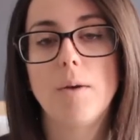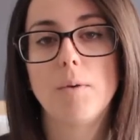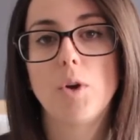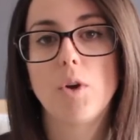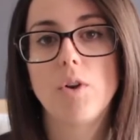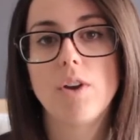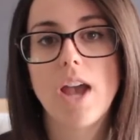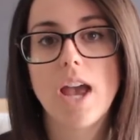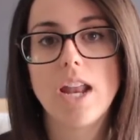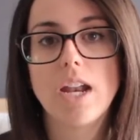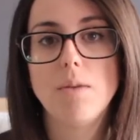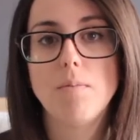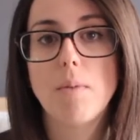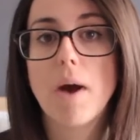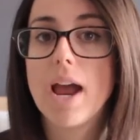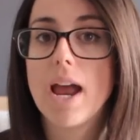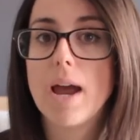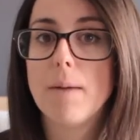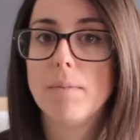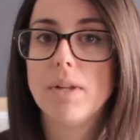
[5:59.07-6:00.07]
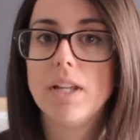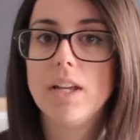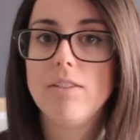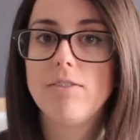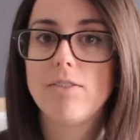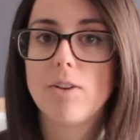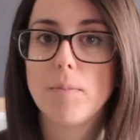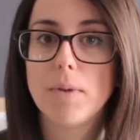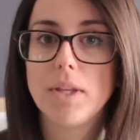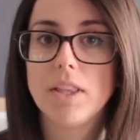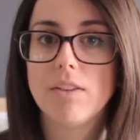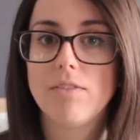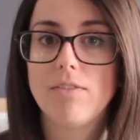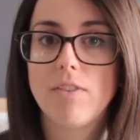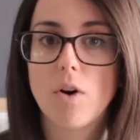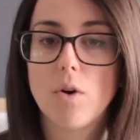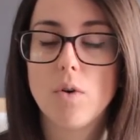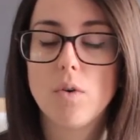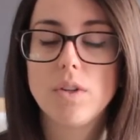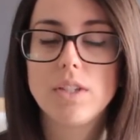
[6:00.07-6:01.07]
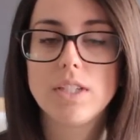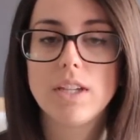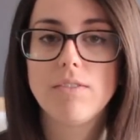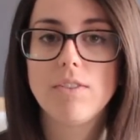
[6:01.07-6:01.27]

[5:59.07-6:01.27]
created by Emily from In the Folds.